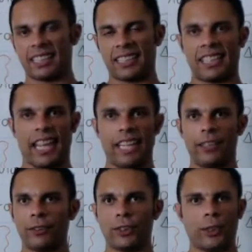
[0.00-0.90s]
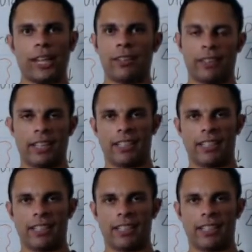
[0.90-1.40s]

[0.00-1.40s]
they don't do anything.